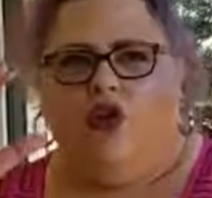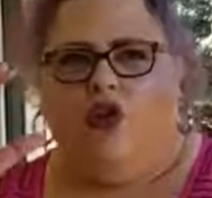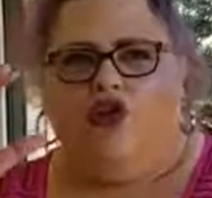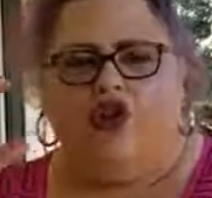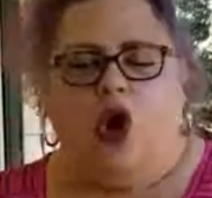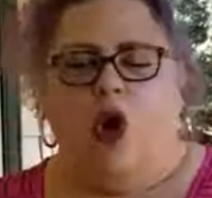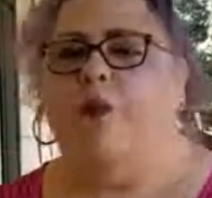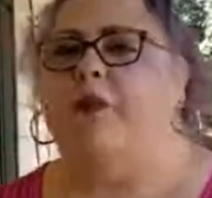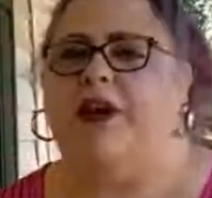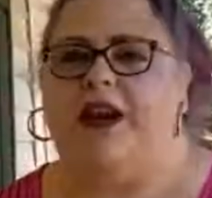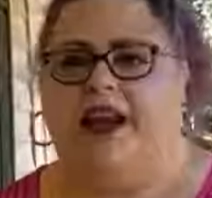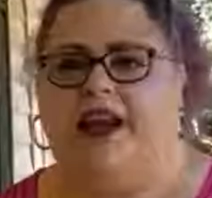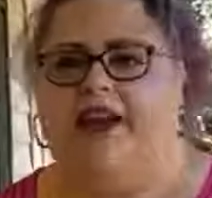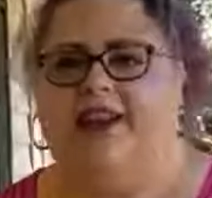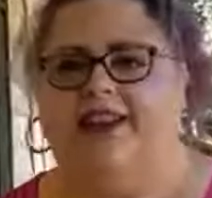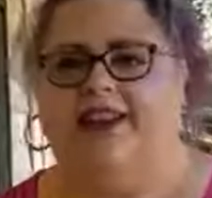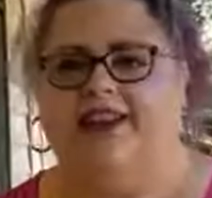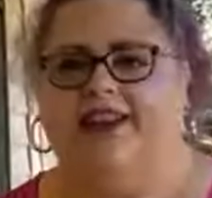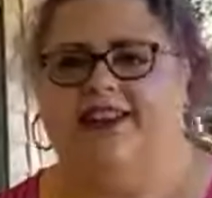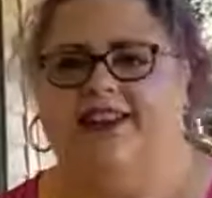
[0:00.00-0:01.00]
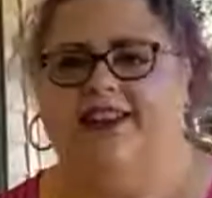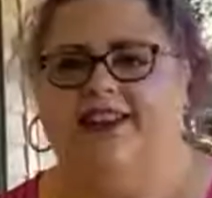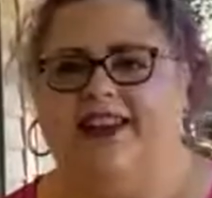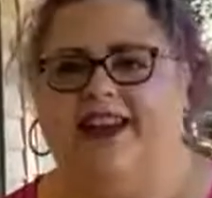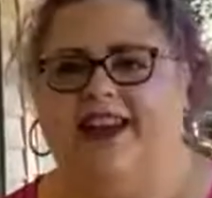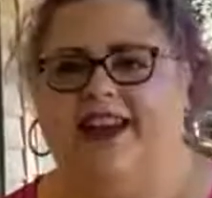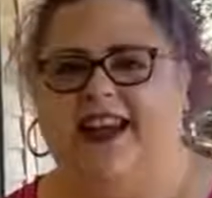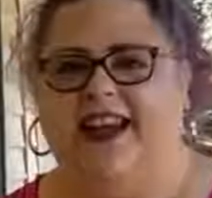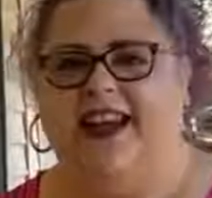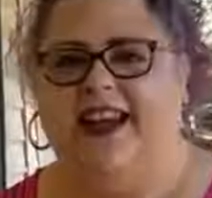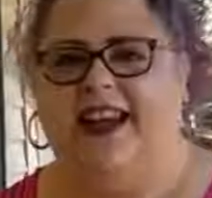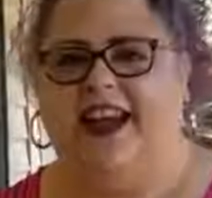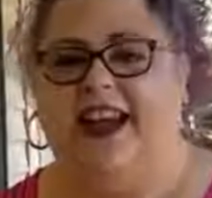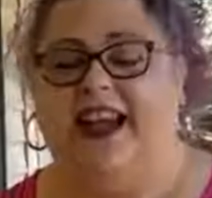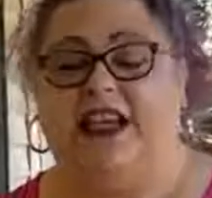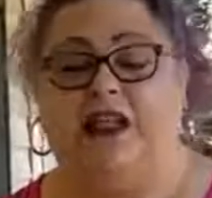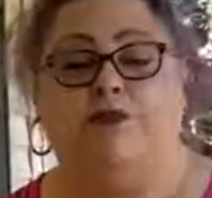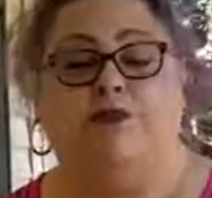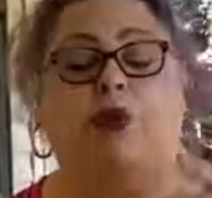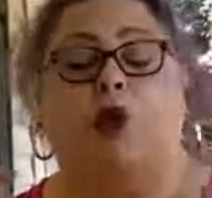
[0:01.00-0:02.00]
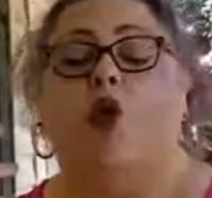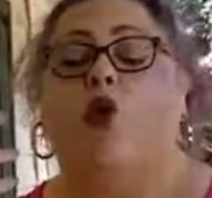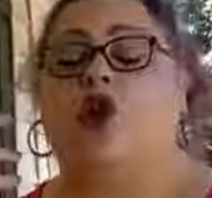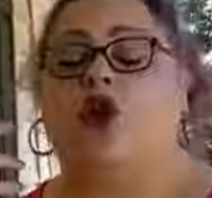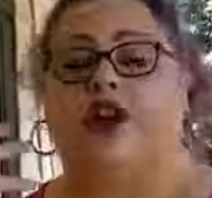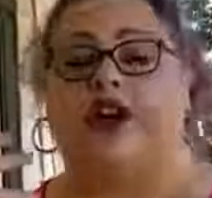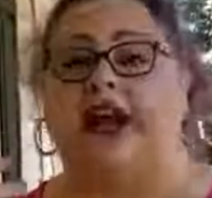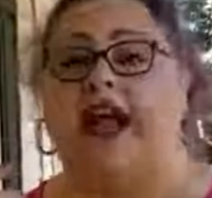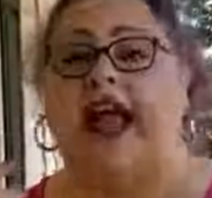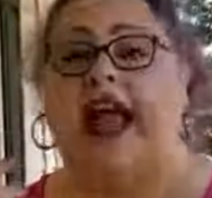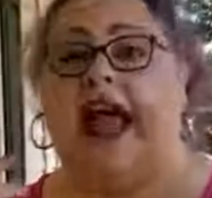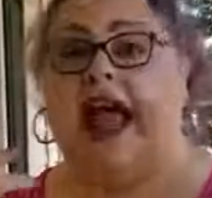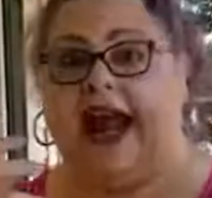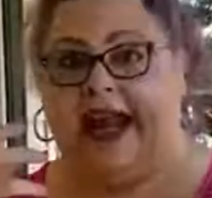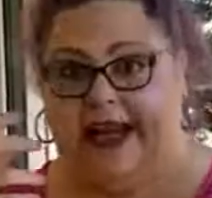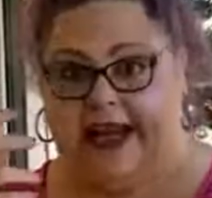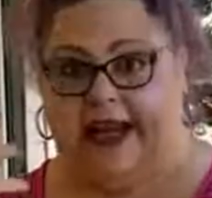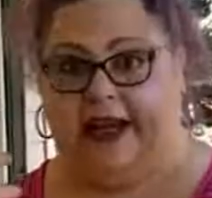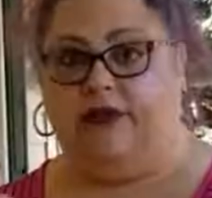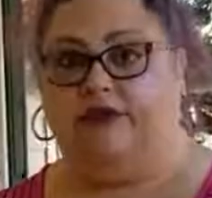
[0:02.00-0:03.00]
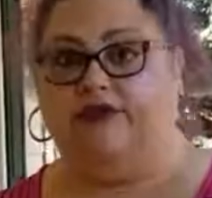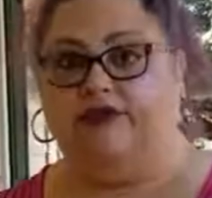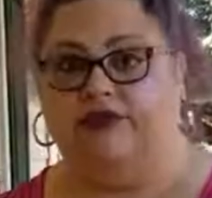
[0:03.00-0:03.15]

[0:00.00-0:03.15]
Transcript: Nobody is born hating.